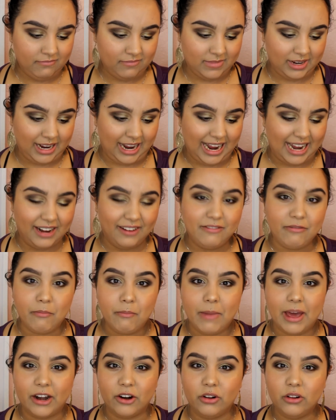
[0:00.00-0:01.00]
kind of
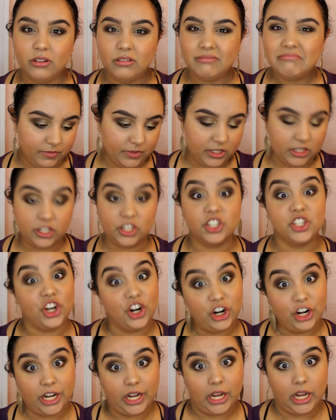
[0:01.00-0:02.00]
metal,
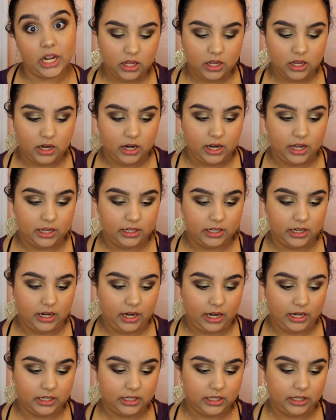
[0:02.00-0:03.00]
sturdy, and it has a
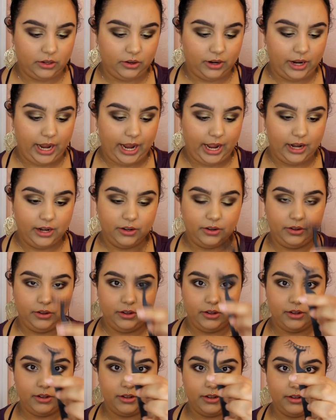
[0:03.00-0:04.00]
nice little handle.
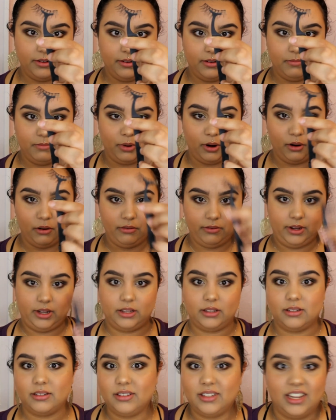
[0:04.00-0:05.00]

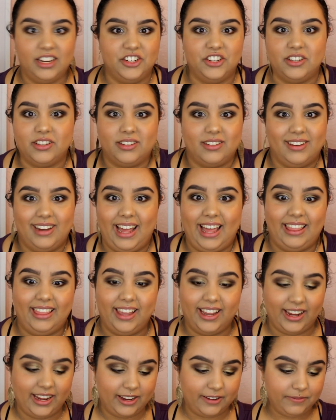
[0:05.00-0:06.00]
Perfect. I
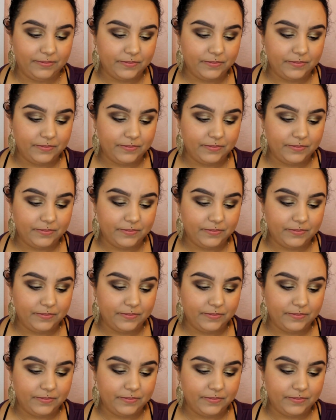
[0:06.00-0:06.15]
like it.